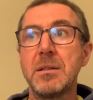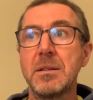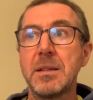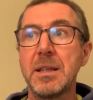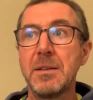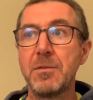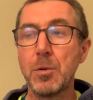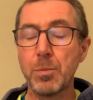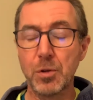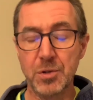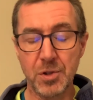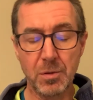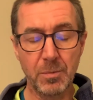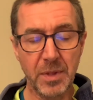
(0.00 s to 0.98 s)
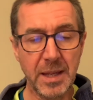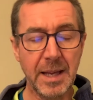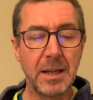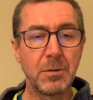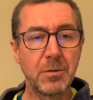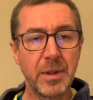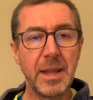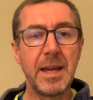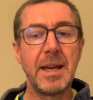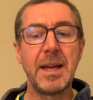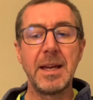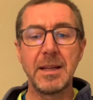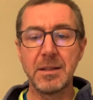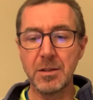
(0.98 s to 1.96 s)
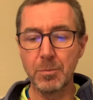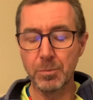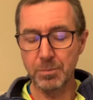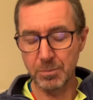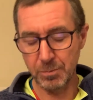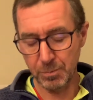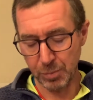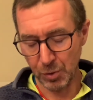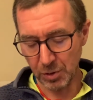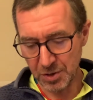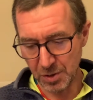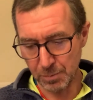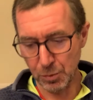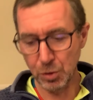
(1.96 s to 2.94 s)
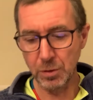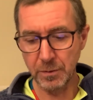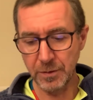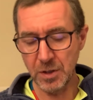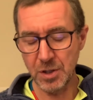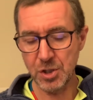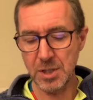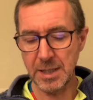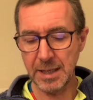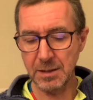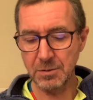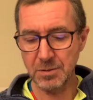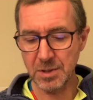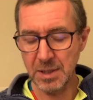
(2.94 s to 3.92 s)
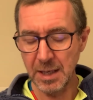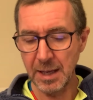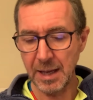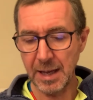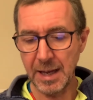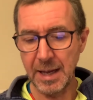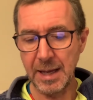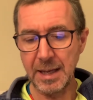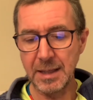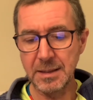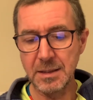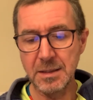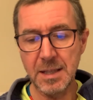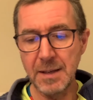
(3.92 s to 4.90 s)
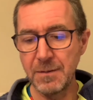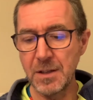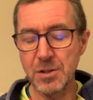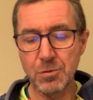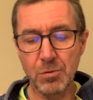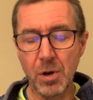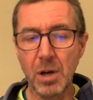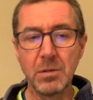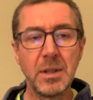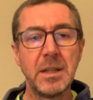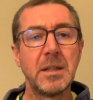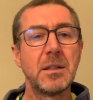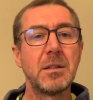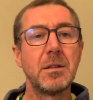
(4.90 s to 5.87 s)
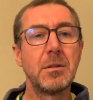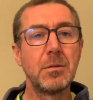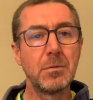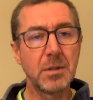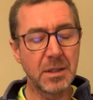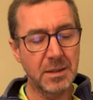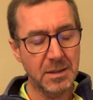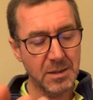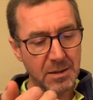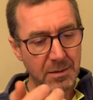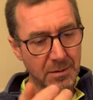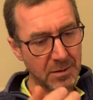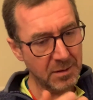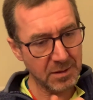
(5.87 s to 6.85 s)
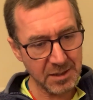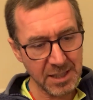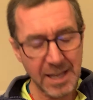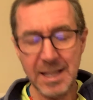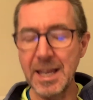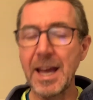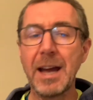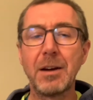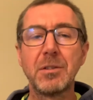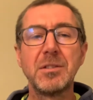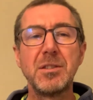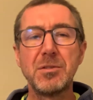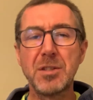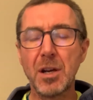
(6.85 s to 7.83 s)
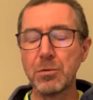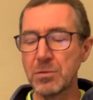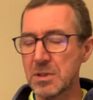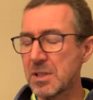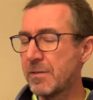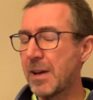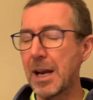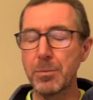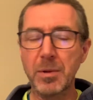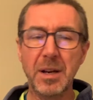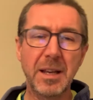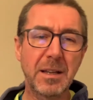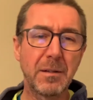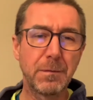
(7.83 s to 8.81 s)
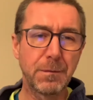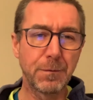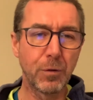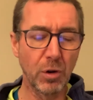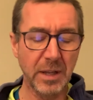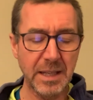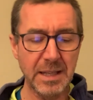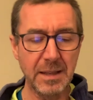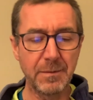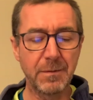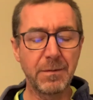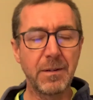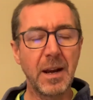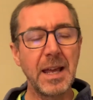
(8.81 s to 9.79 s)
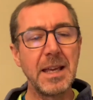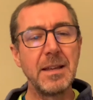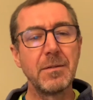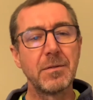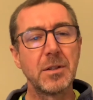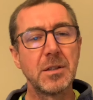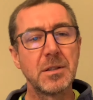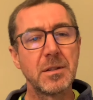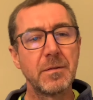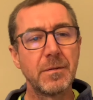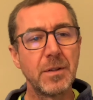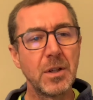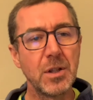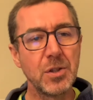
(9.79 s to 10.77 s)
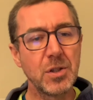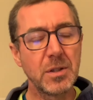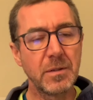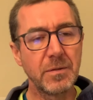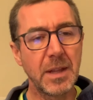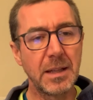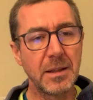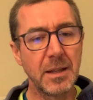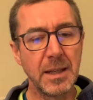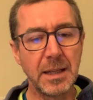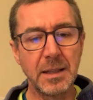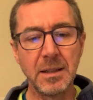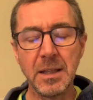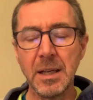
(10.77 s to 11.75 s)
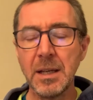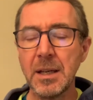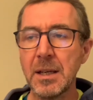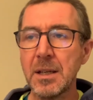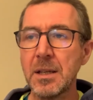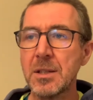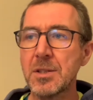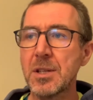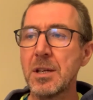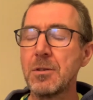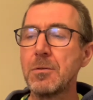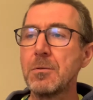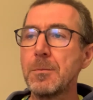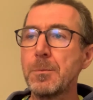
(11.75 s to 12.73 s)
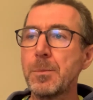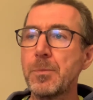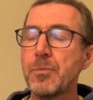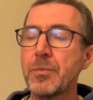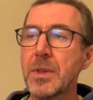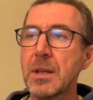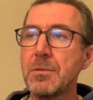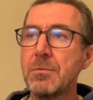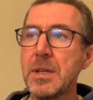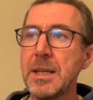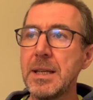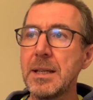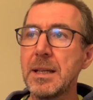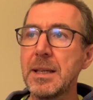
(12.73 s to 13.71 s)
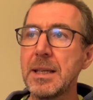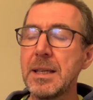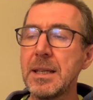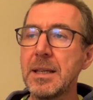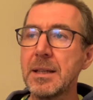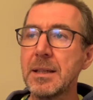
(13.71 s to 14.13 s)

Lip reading: If you put something out there, you put a small version out, and if it's wrong, you can take it out and you don't develop like a fully flavored version of that thing. So really,